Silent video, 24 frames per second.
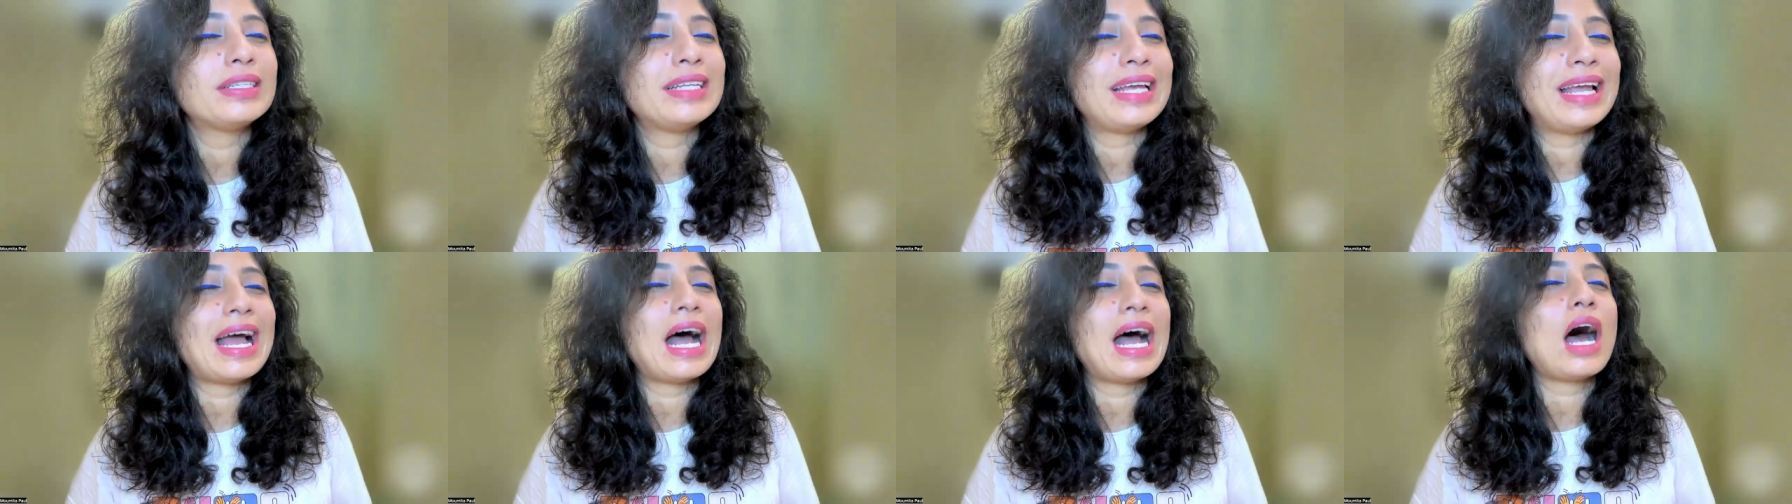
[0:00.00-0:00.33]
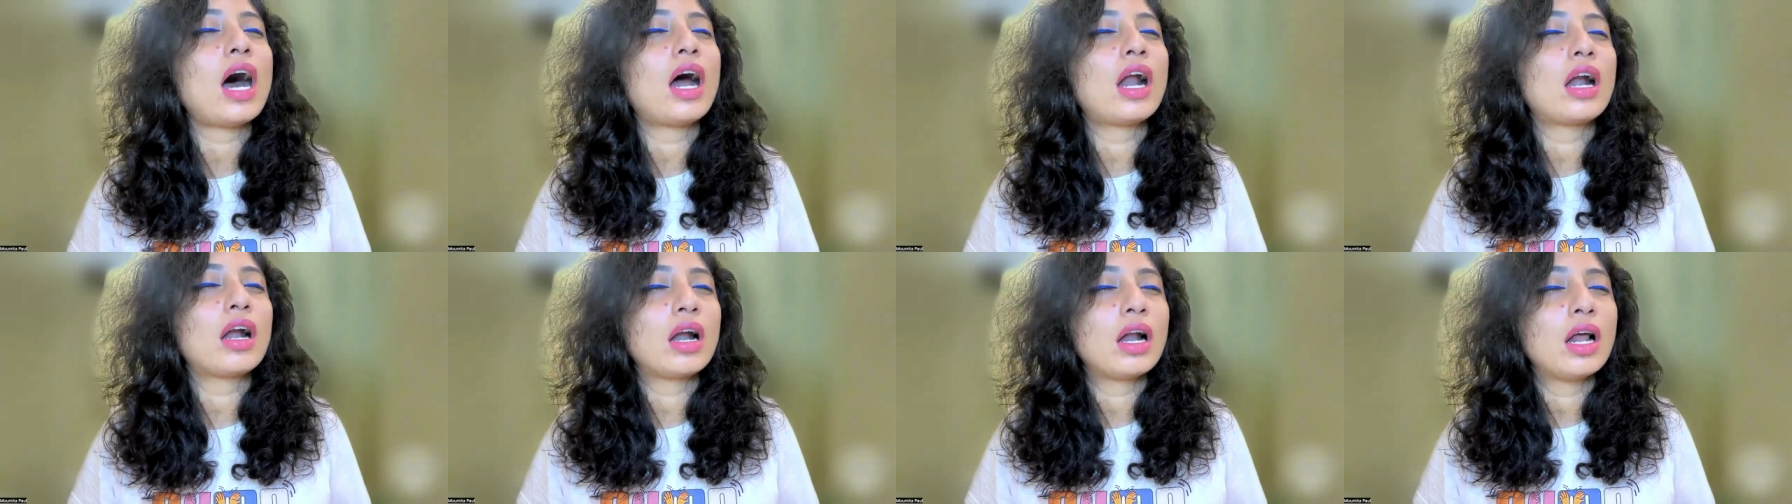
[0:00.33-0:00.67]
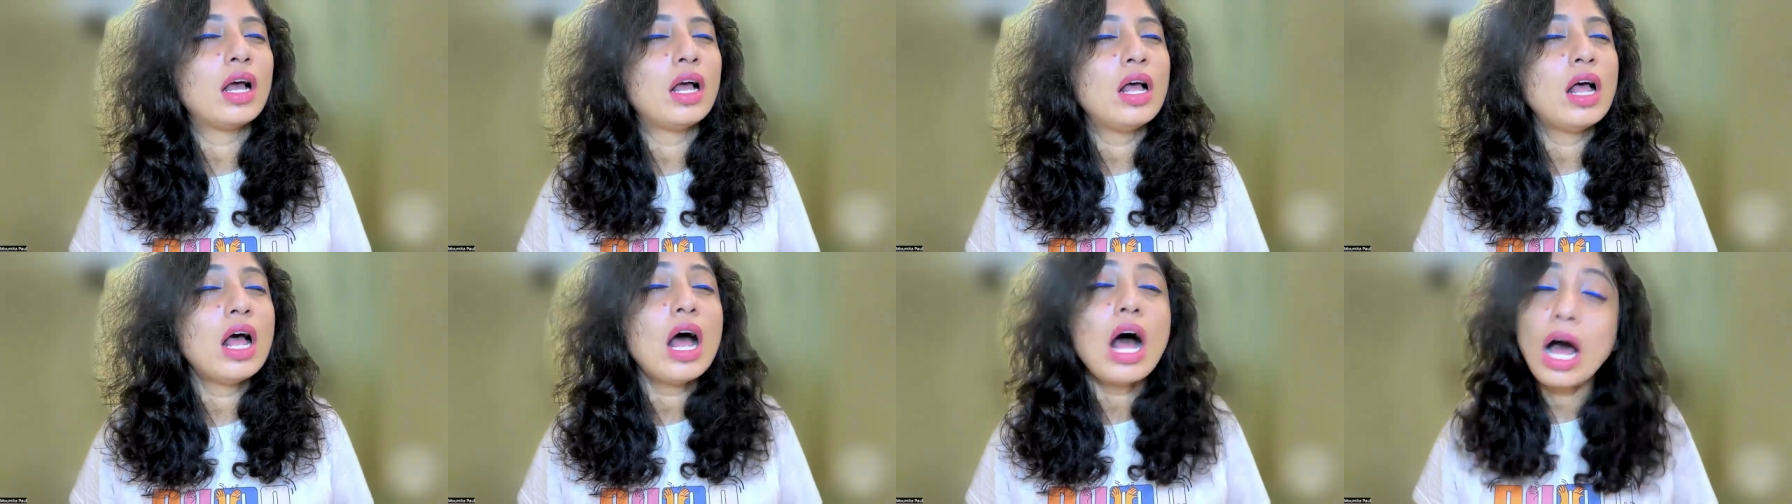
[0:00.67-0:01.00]
they are.
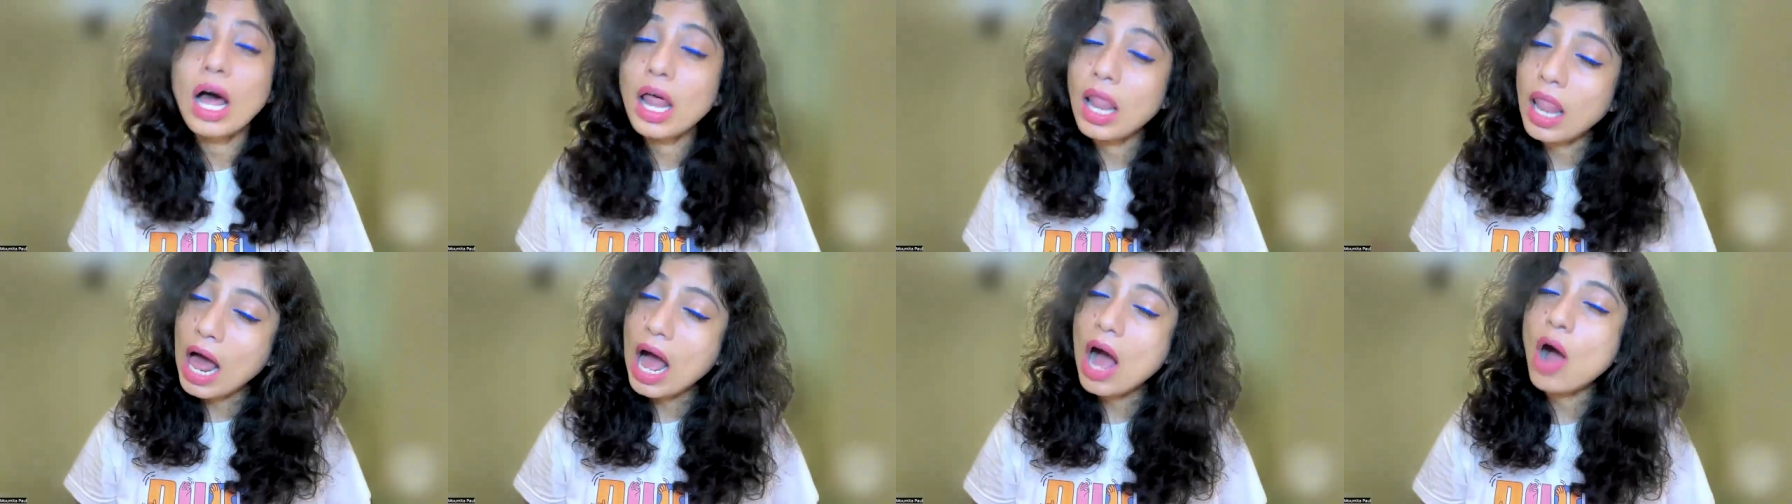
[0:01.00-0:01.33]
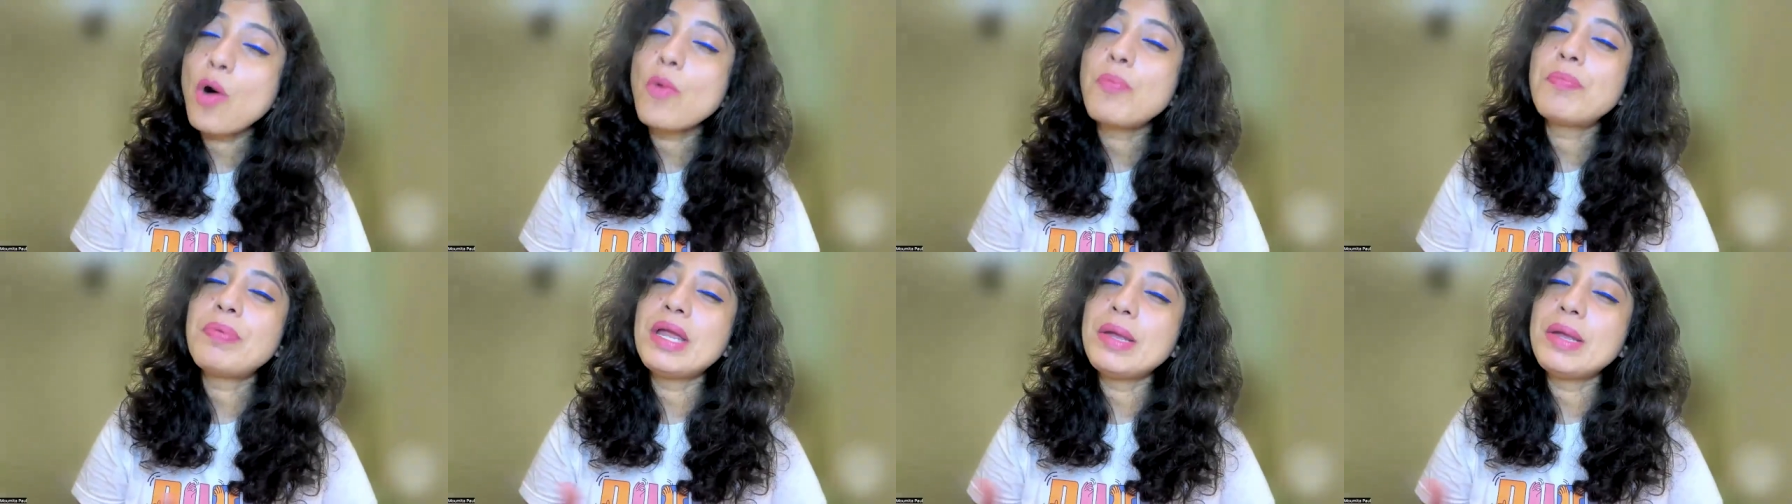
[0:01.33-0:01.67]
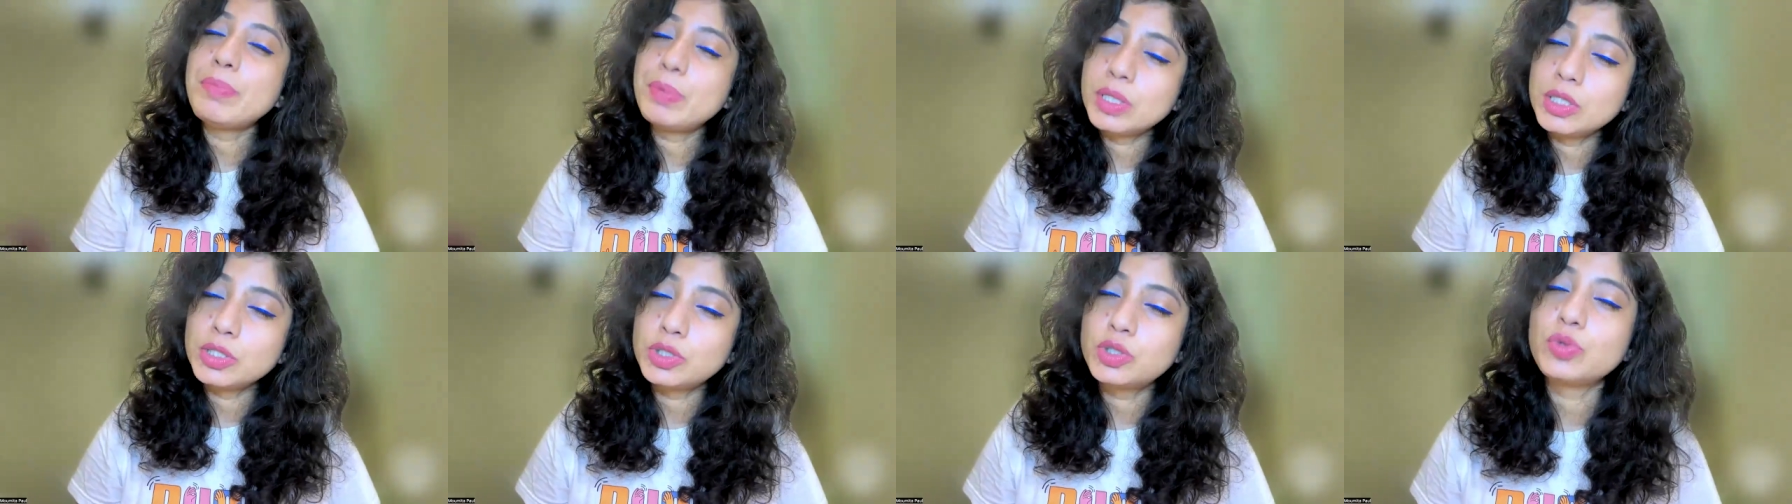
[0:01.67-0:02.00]
Allow
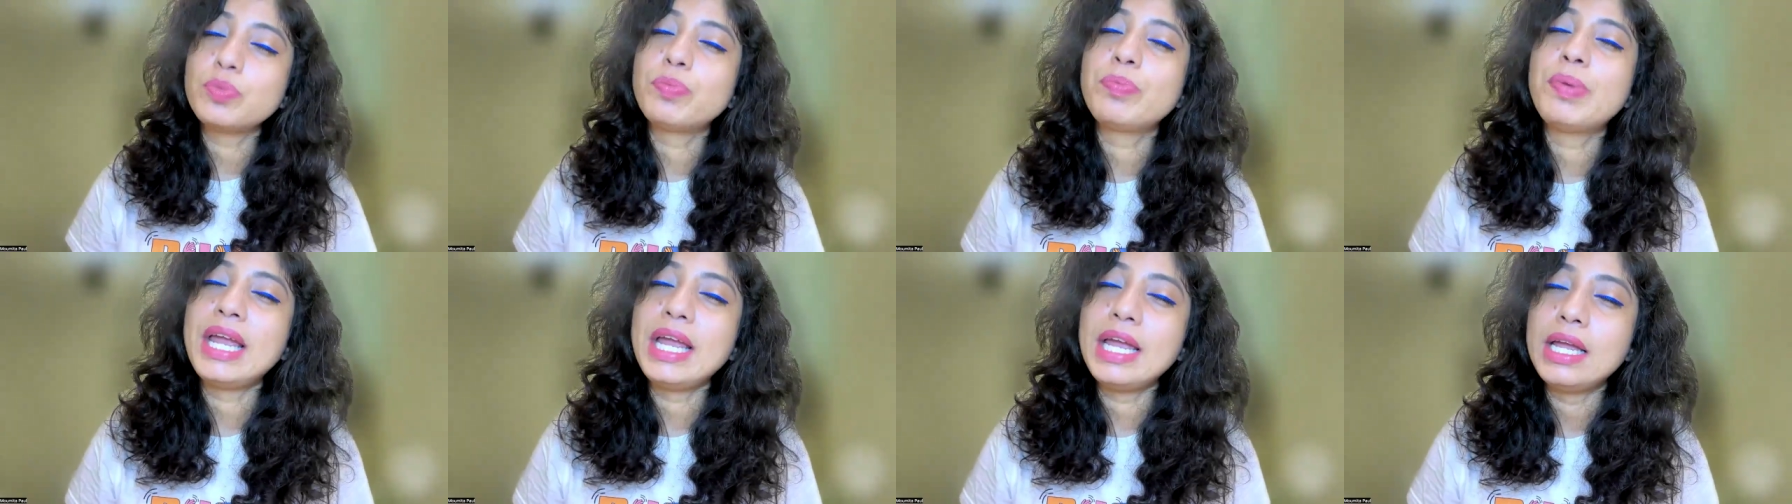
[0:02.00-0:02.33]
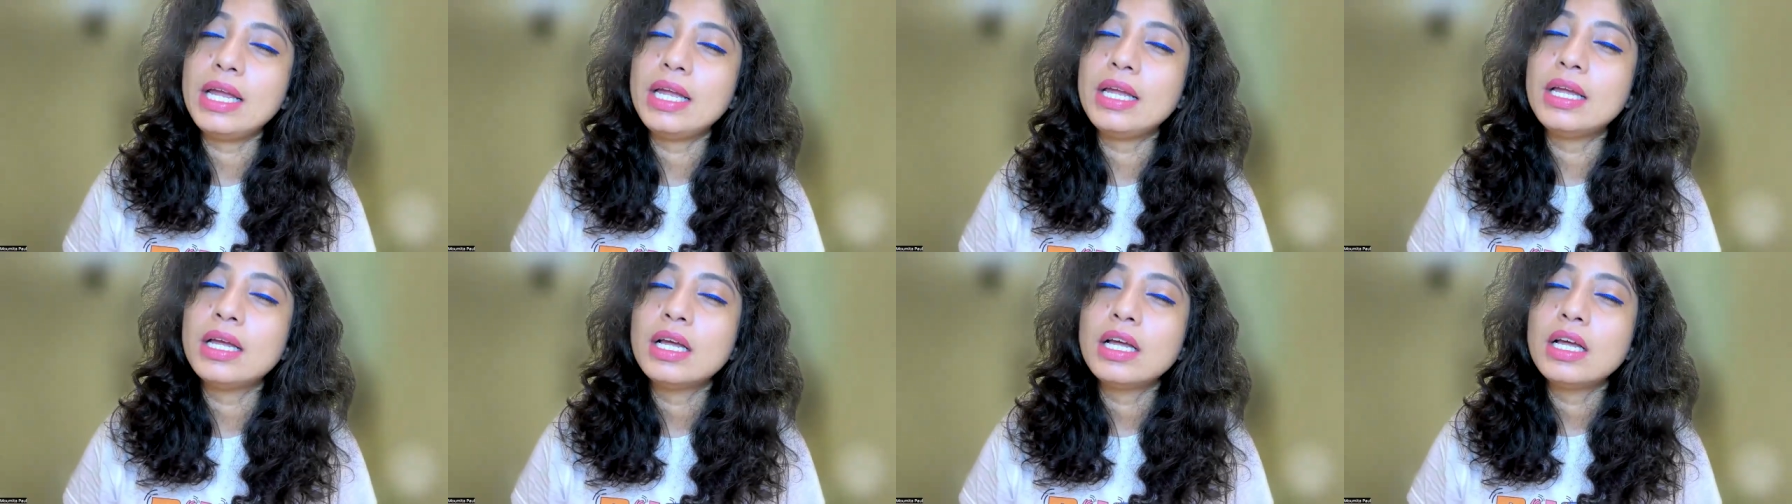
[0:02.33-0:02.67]
people to be,